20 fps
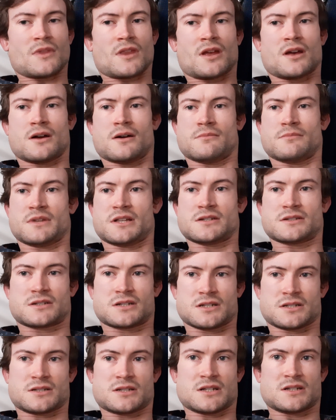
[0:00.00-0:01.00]
That's
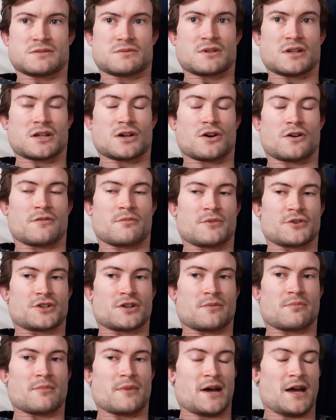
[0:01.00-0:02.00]
just off the
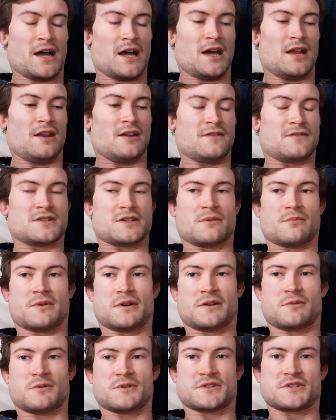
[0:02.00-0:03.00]
top of my head. If
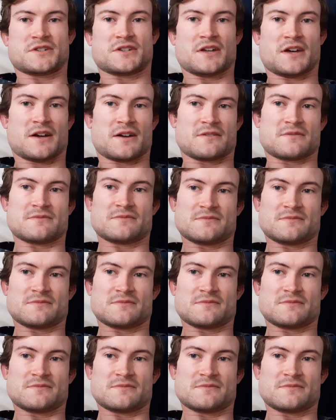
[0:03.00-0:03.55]
someone wants to